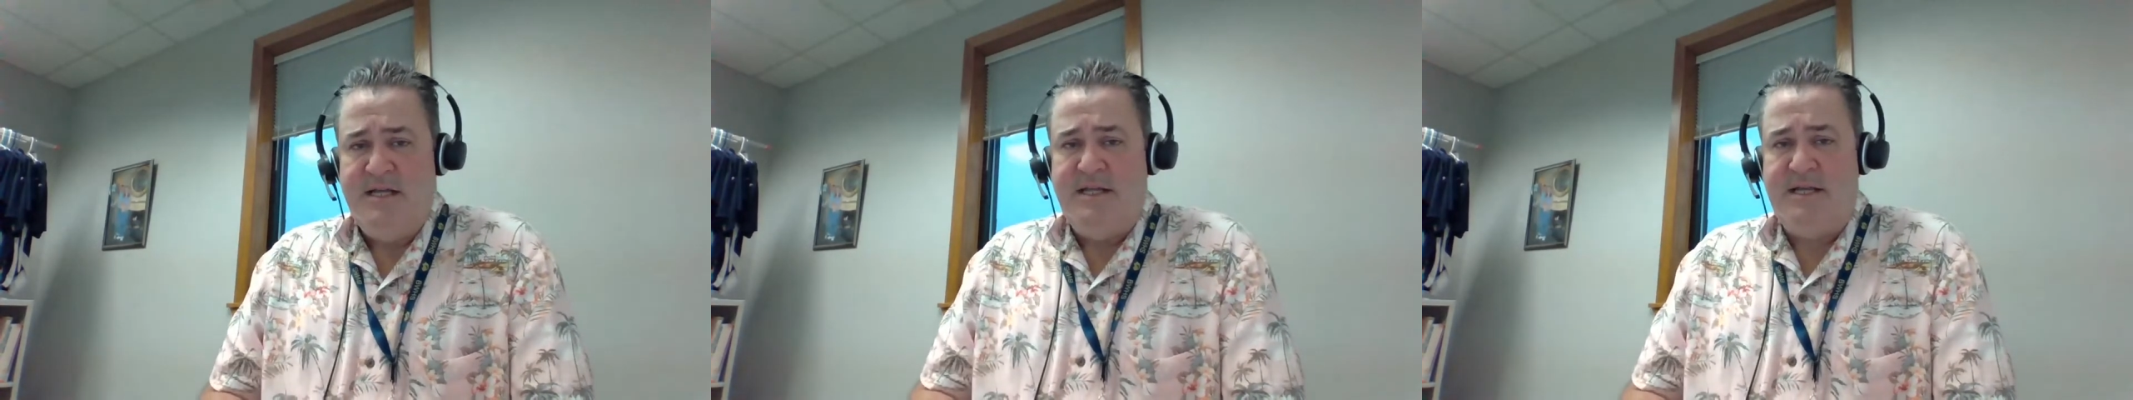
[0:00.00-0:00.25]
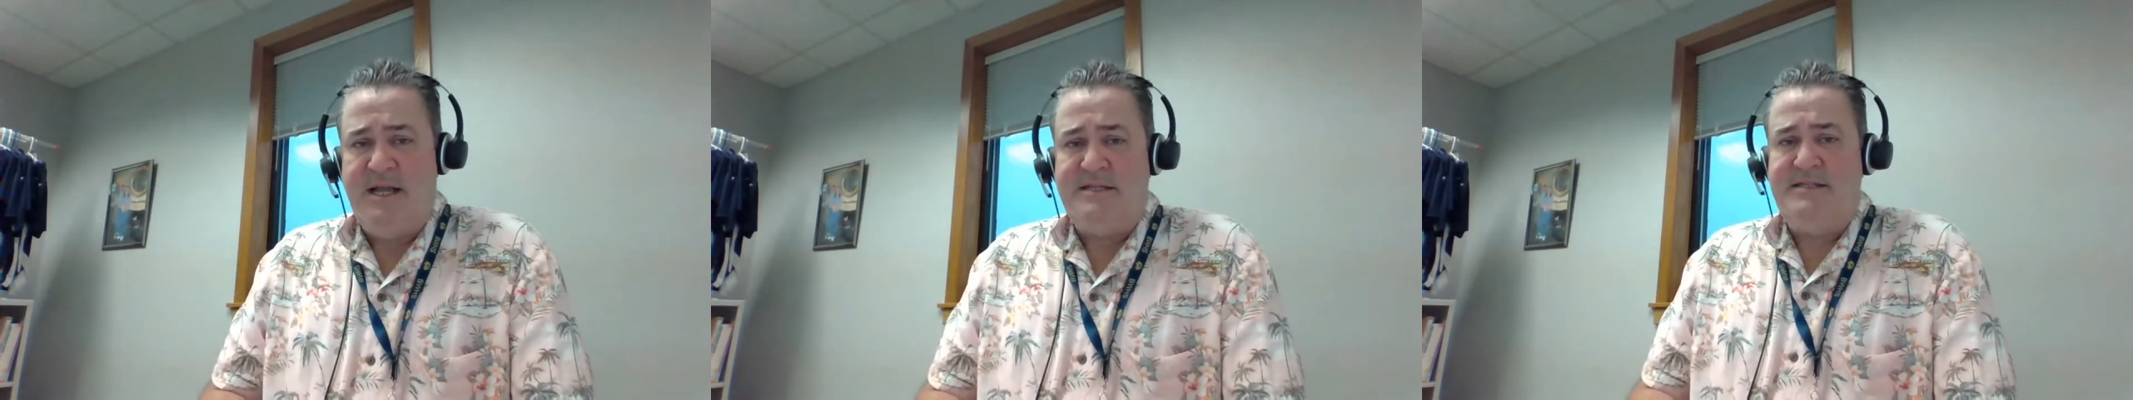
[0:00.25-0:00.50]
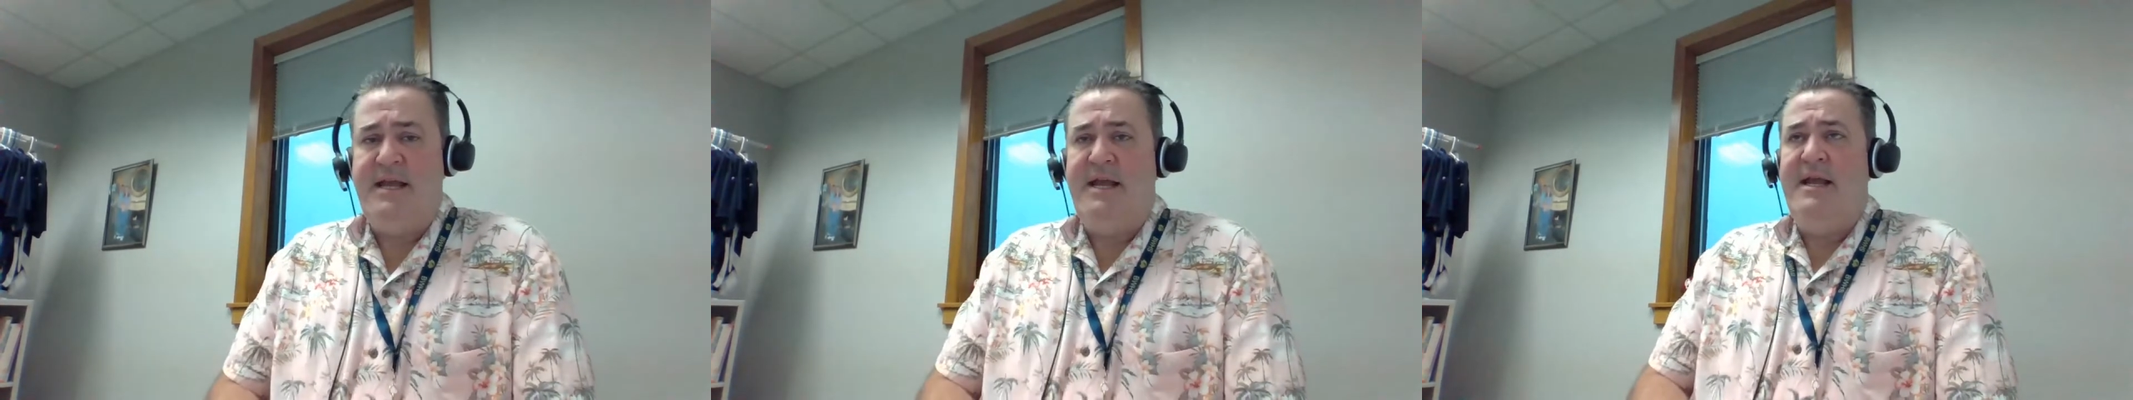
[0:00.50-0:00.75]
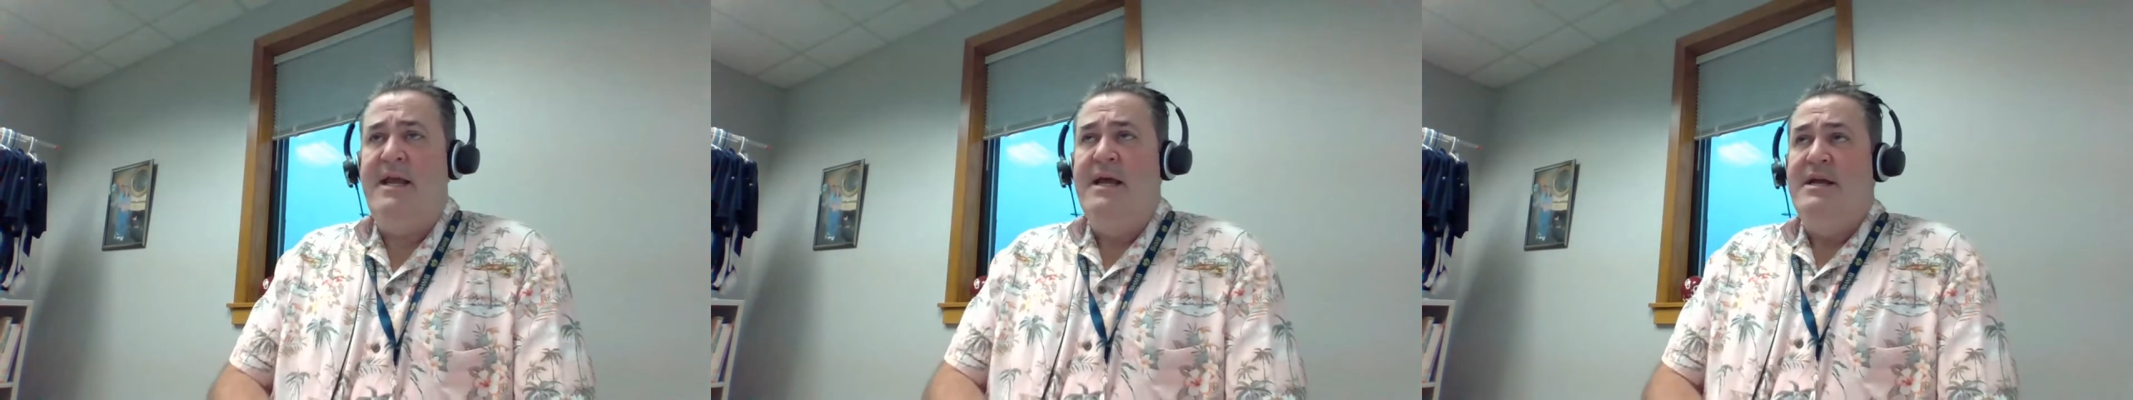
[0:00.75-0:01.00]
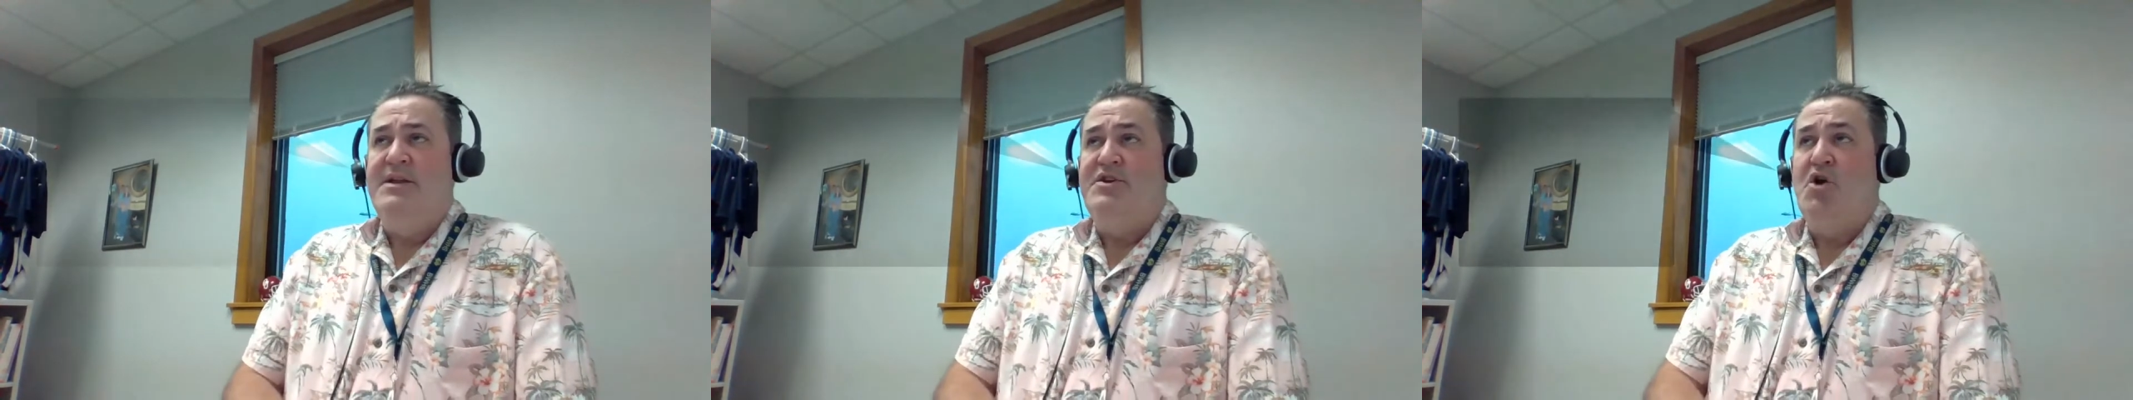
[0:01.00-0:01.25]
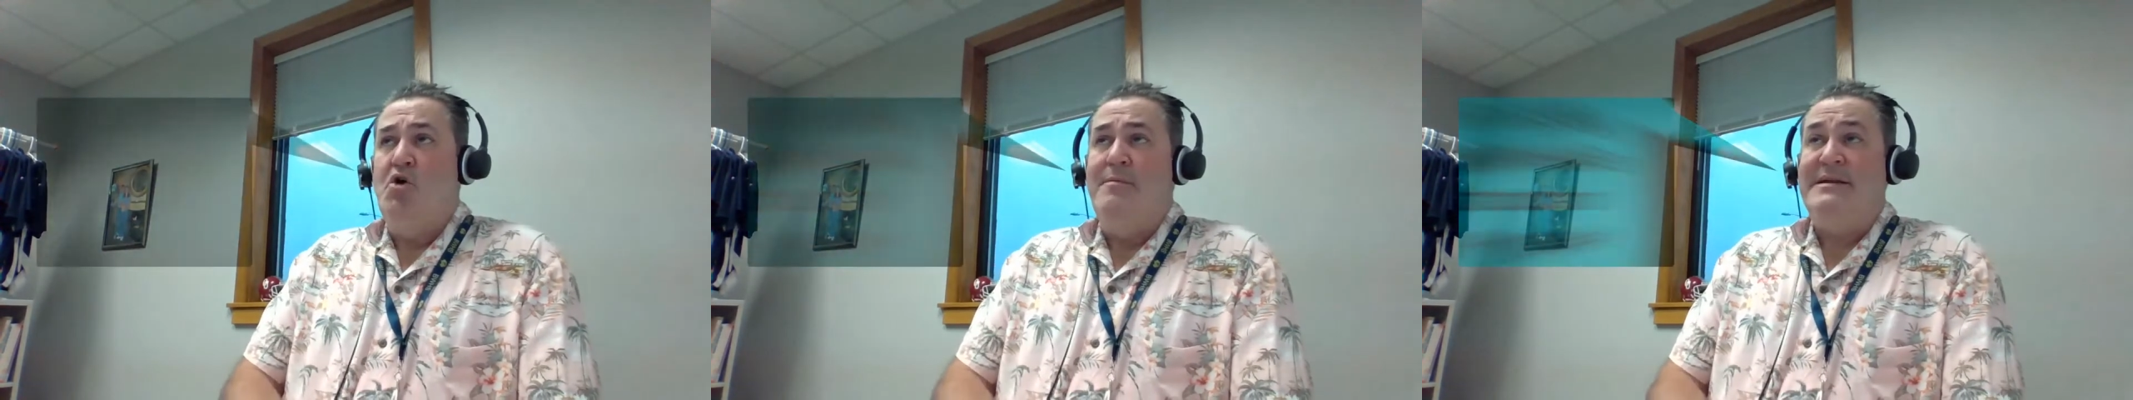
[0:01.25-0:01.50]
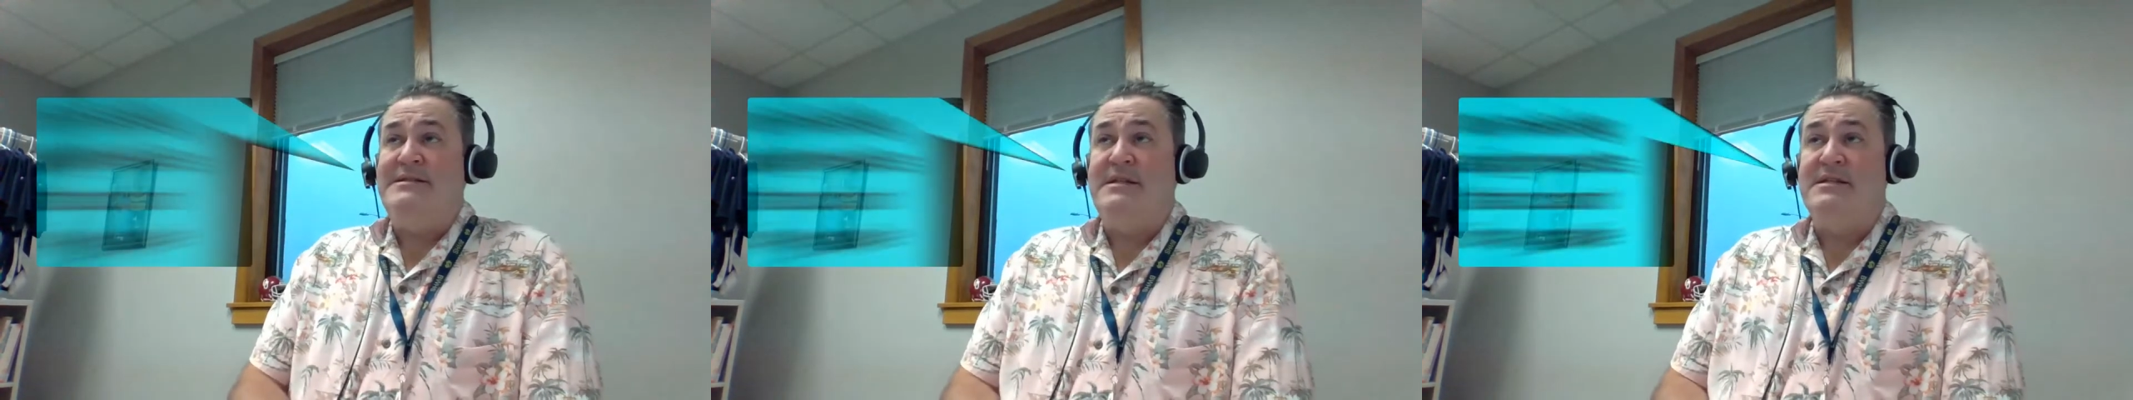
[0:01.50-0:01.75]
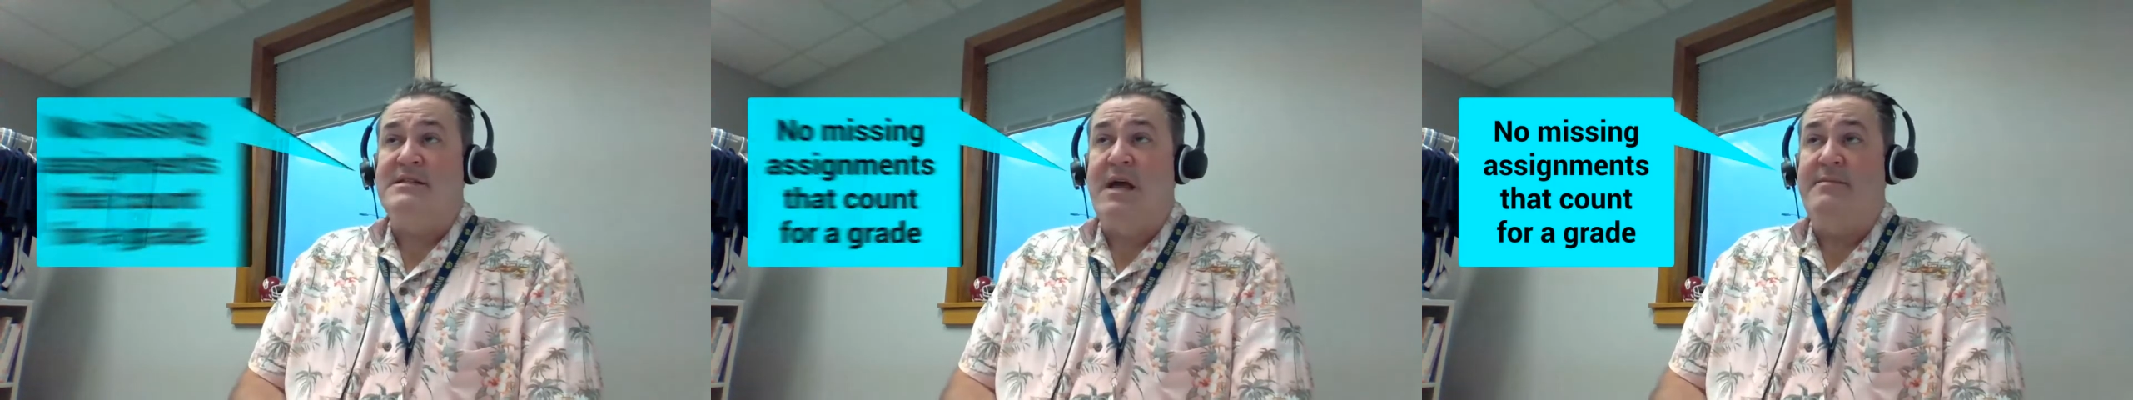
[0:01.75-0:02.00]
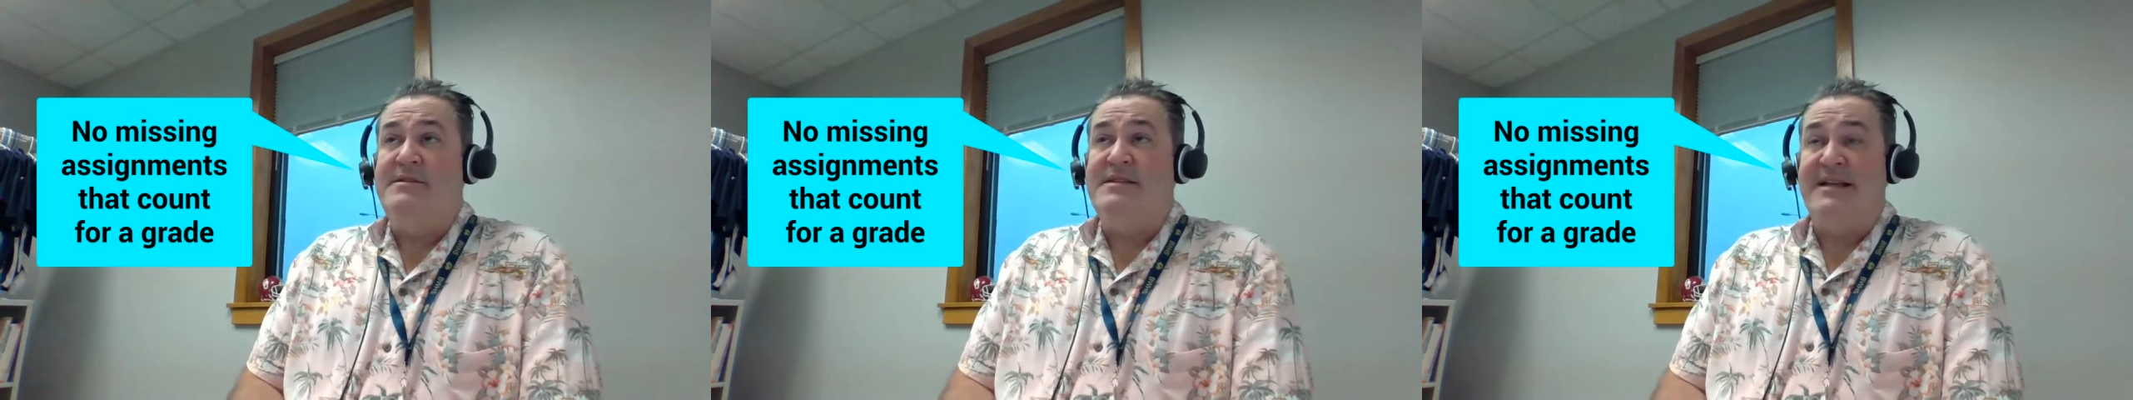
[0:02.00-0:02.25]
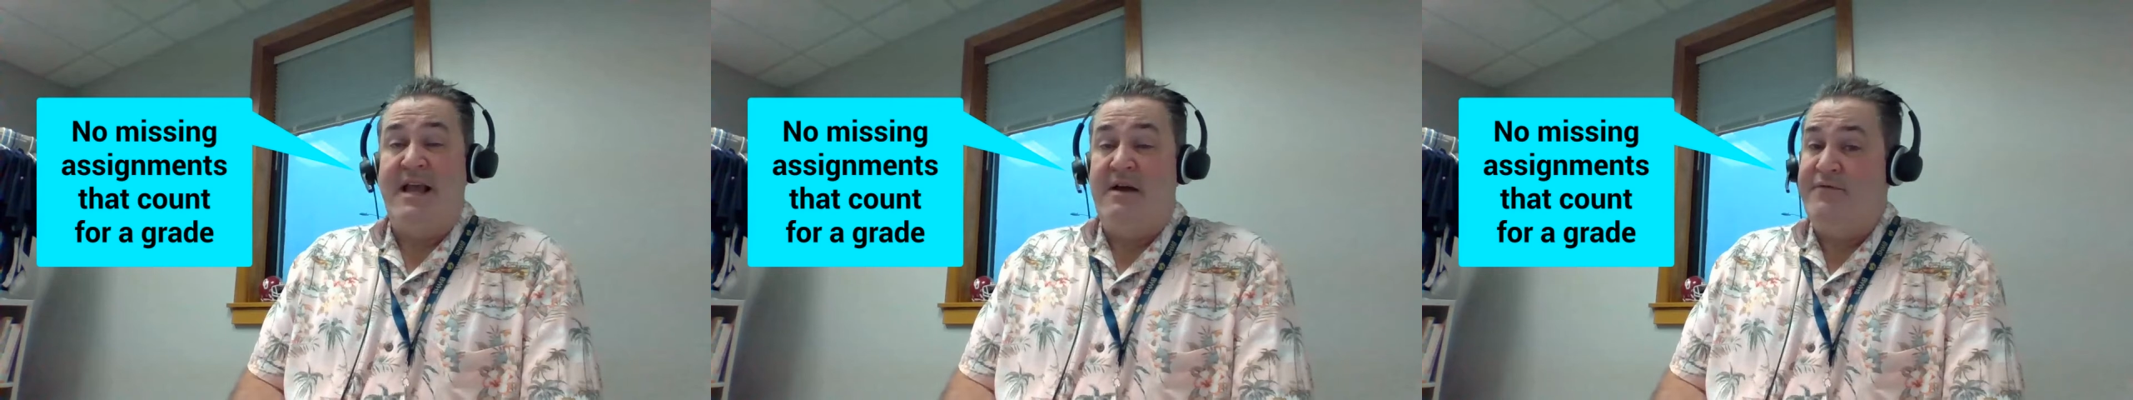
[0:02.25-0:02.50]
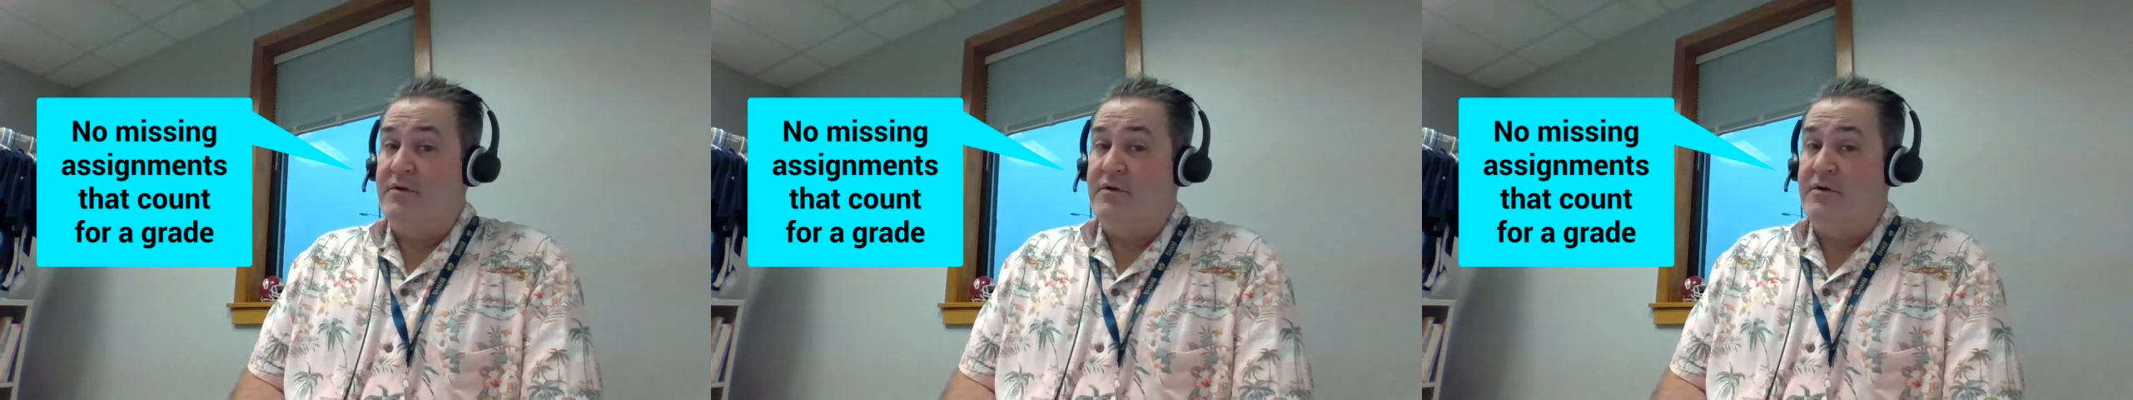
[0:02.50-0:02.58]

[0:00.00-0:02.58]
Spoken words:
Did I say no missing assignments that count